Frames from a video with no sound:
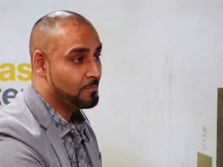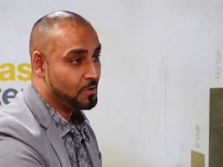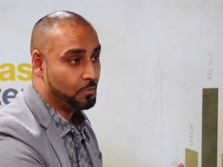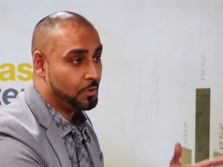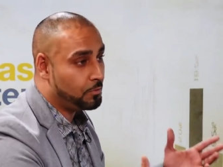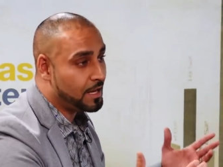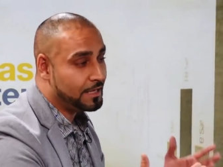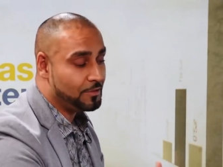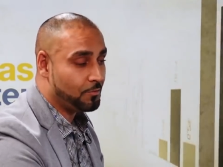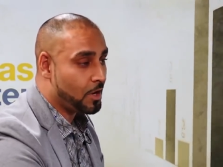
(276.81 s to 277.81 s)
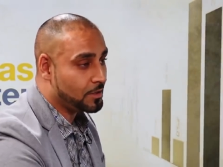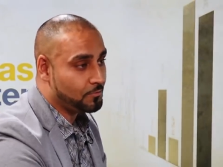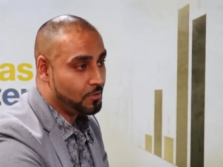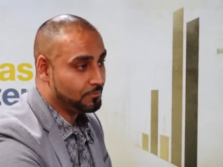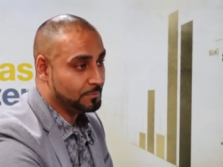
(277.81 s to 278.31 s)
Well, we're ready to rock and
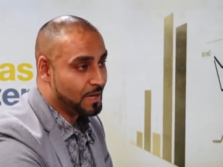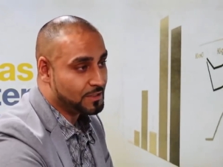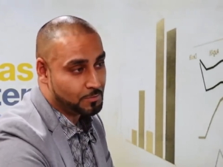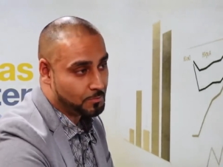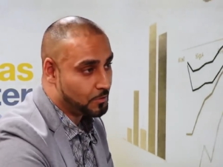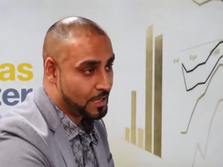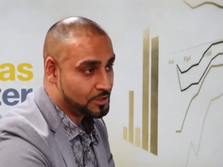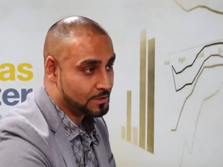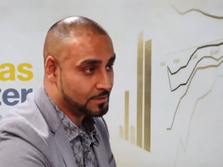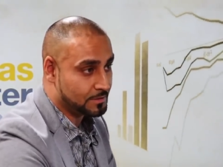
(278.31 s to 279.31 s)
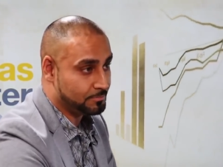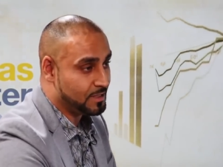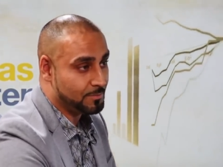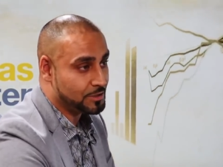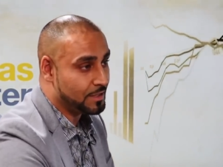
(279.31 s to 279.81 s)
roll with maximum locations
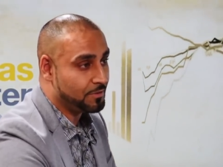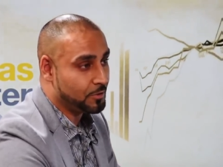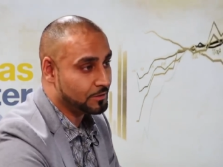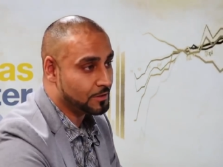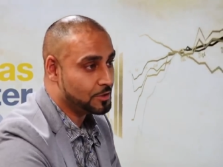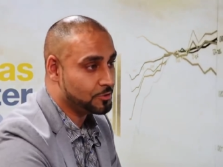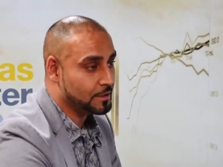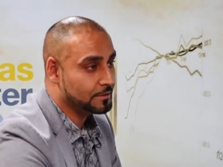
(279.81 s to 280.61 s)
pretty much everywhere in the country.